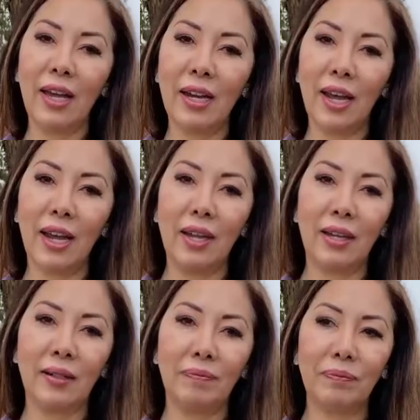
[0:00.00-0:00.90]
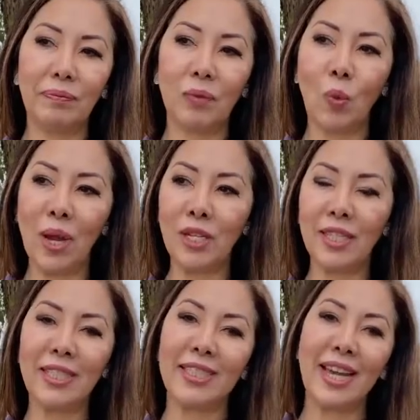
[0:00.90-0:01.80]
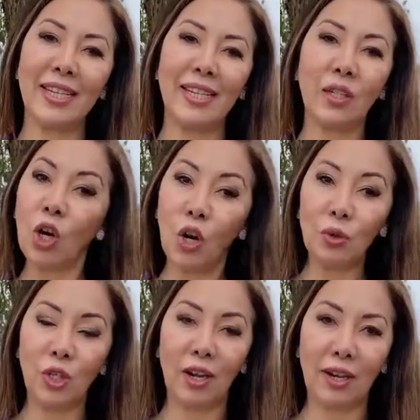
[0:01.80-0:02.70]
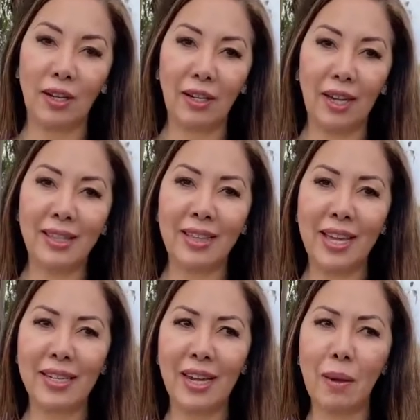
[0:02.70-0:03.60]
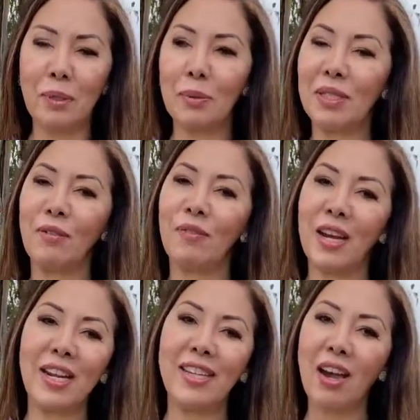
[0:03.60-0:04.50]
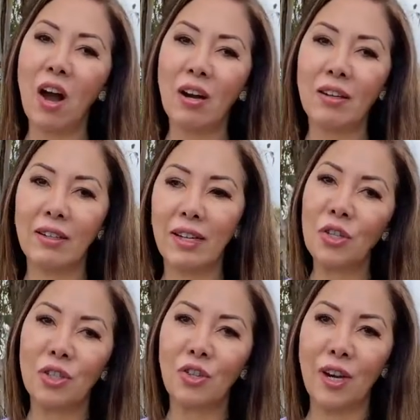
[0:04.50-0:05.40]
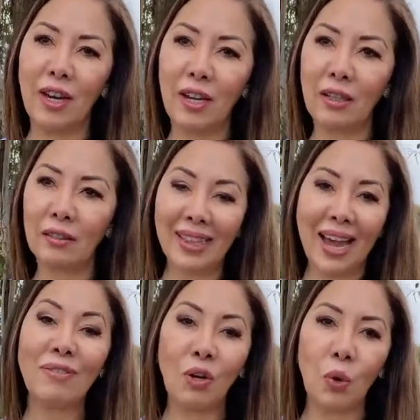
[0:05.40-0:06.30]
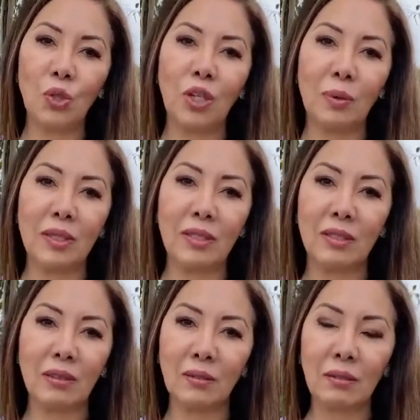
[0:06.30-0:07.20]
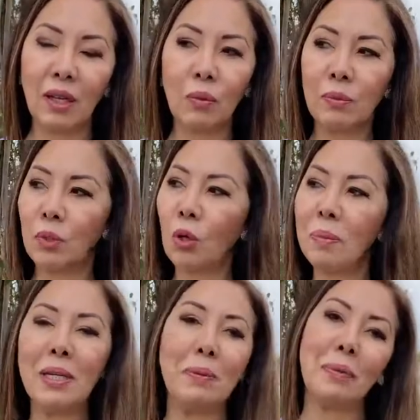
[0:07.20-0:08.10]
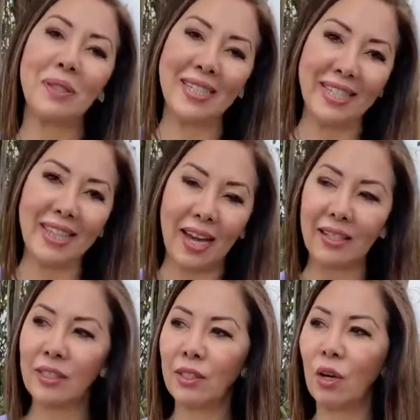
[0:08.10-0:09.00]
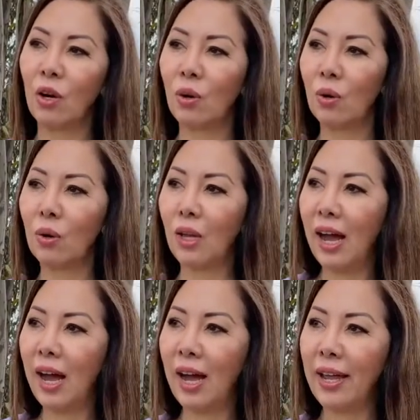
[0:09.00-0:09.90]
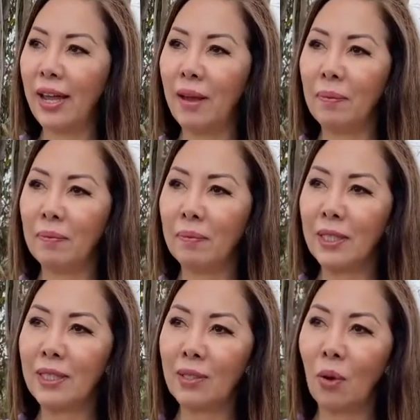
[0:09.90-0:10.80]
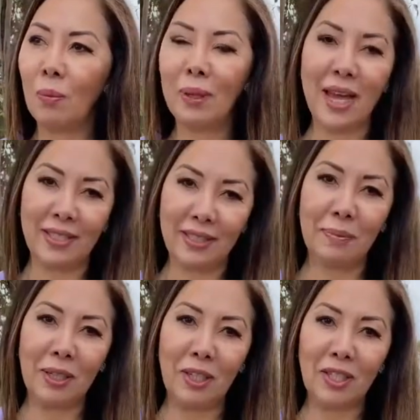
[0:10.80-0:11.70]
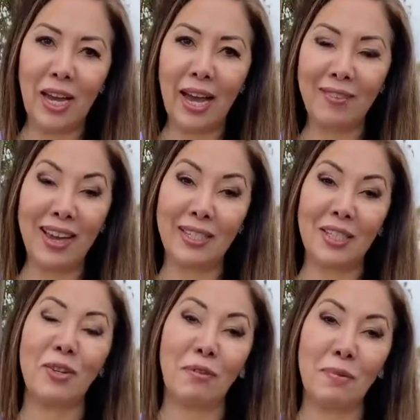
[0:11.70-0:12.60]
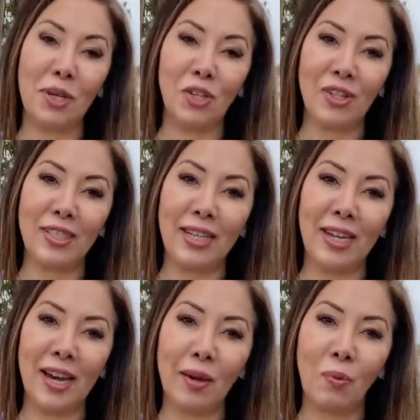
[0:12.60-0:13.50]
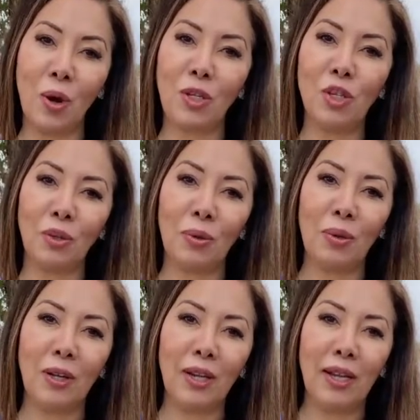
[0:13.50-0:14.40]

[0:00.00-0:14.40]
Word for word: And I went and studied coaching, and at that time it was a very young industry. Life coaching was, not many people did that. So I am so blessed because I have access to affirmations, and I want to